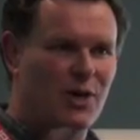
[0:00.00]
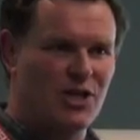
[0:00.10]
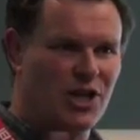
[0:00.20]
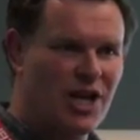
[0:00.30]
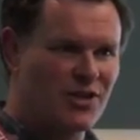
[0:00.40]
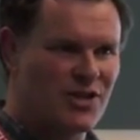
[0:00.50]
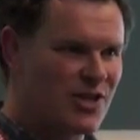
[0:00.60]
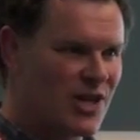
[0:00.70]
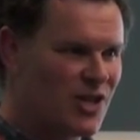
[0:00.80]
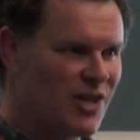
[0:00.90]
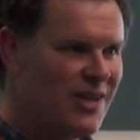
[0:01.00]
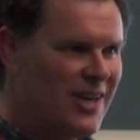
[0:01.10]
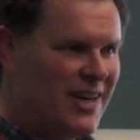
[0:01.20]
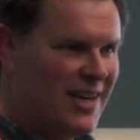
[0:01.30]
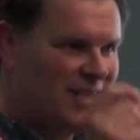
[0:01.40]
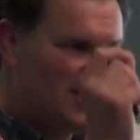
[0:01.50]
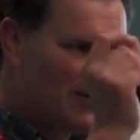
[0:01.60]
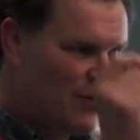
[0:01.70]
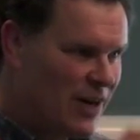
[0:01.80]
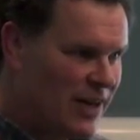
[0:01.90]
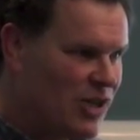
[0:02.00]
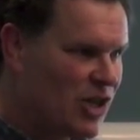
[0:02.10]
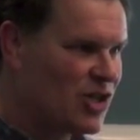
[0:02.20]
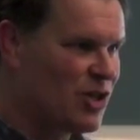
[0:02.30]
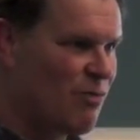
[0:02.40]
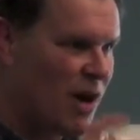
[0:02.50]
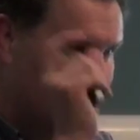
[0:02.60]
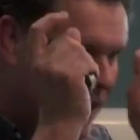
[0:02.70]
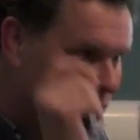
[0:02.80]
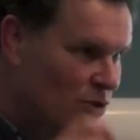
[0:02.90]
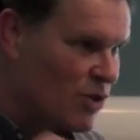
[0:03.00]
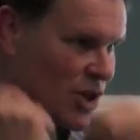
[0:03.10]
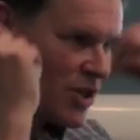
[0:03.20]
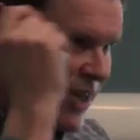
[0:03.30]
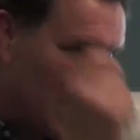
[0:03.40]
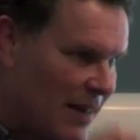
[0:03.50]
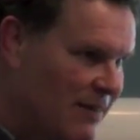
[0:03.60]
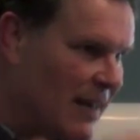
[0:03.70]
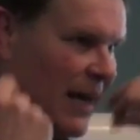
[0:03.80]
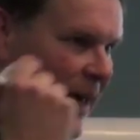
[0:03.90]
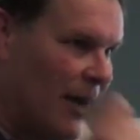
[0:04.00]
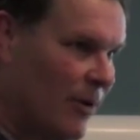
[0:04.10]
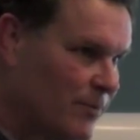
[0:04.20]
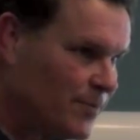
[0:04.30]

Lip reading: question-answer session. It's definitely just to write notes or just to get thinking.